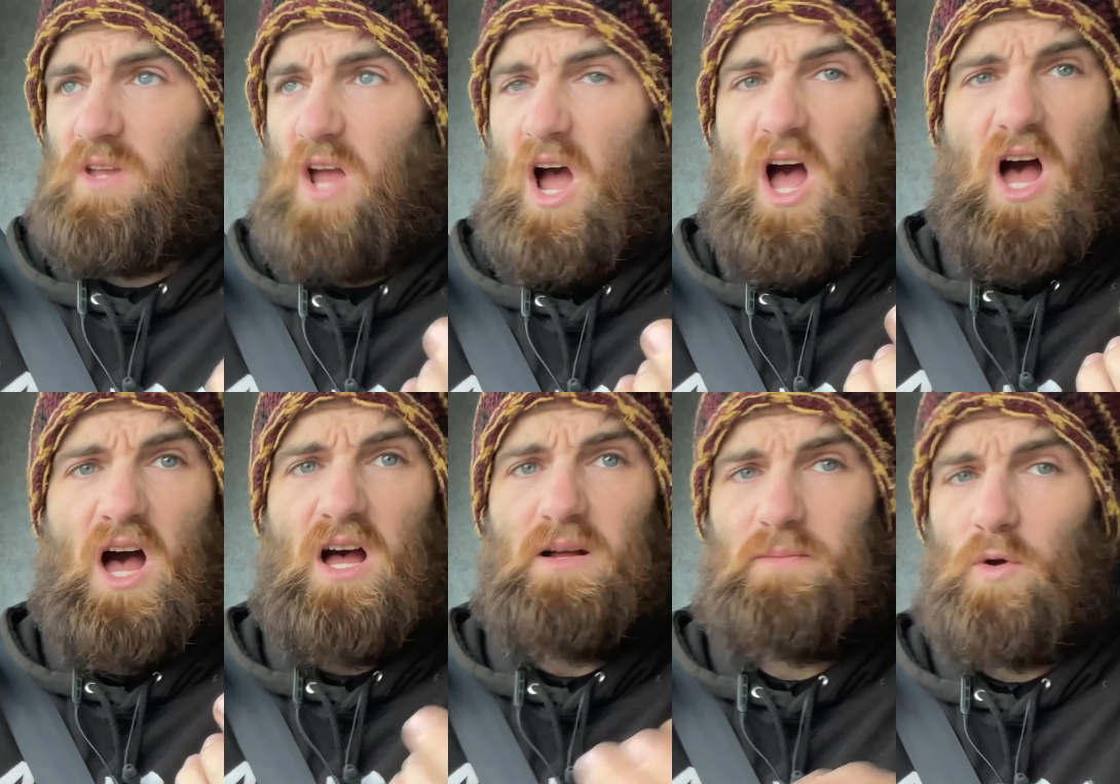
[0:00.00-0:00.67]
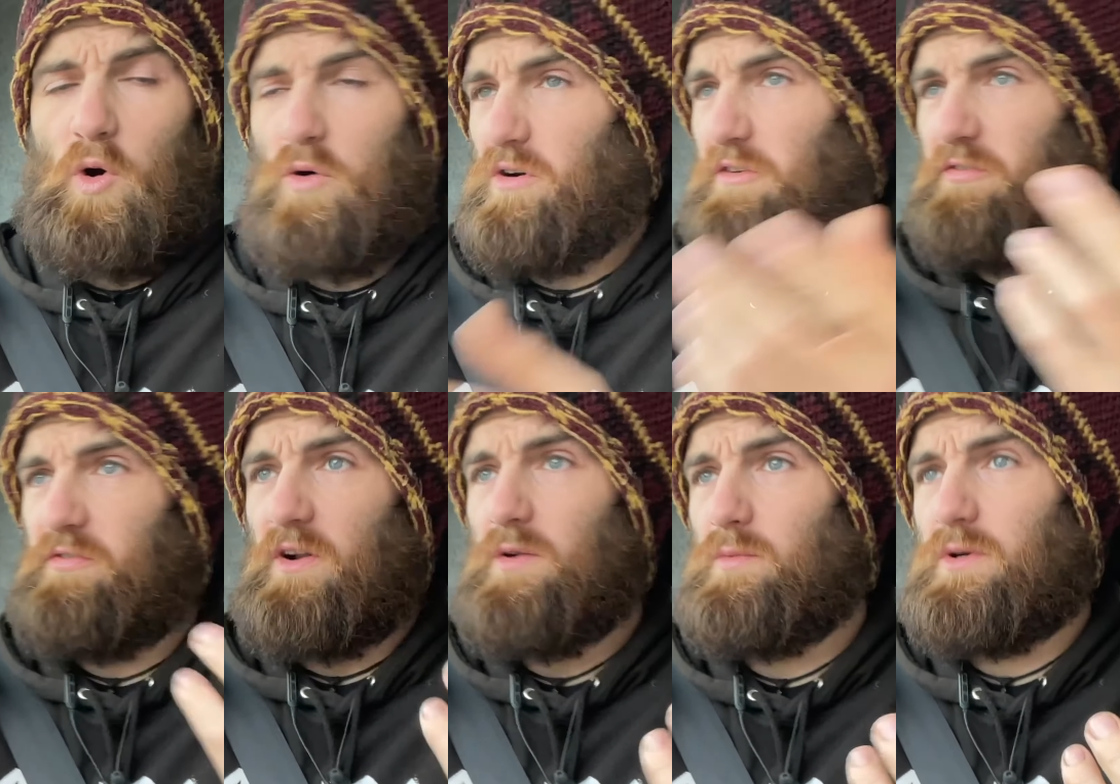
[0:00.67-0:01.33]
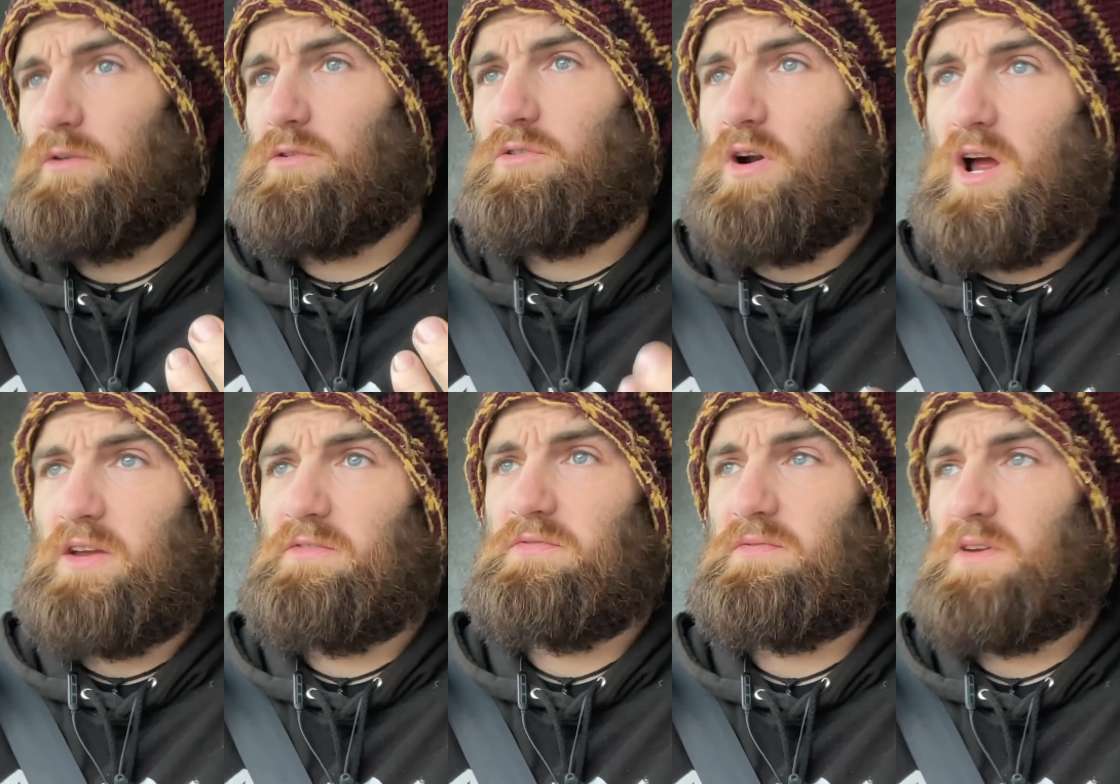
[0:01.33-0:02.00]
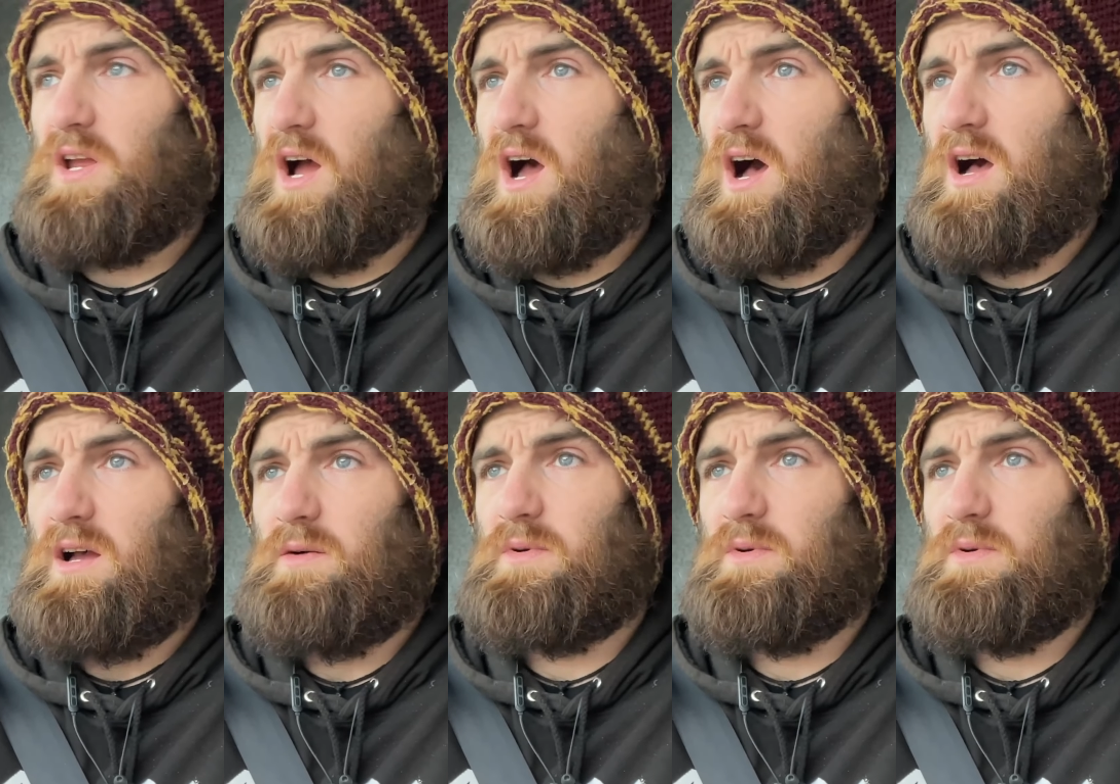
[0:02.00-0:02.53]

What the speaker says: car or a front-wheel drive car,